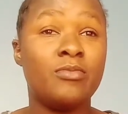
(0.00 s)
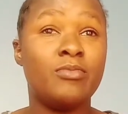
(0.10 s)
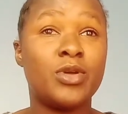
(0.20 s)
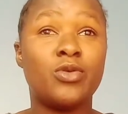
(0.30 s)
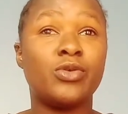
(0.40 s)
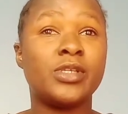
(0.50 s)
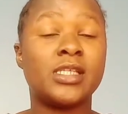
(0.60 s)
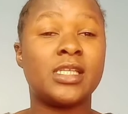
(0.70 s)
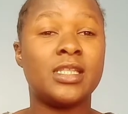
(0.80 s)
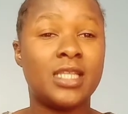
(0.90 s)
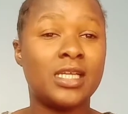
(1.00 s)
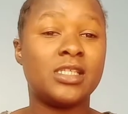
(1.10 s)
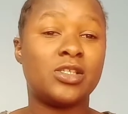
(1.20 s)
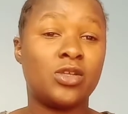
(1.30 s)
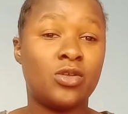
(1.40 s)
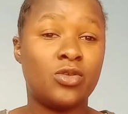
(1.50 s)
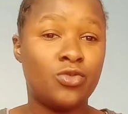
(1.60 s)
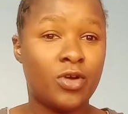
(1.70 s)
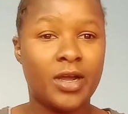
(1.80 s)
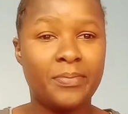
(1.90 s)
because that's
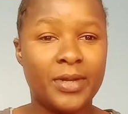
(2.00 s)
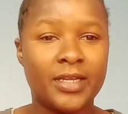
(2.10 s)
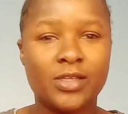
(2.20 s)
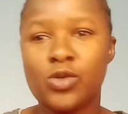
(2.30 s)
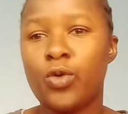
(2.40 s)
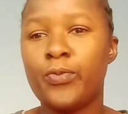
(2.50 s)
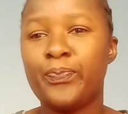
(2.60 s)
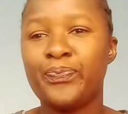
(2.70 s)
your company. So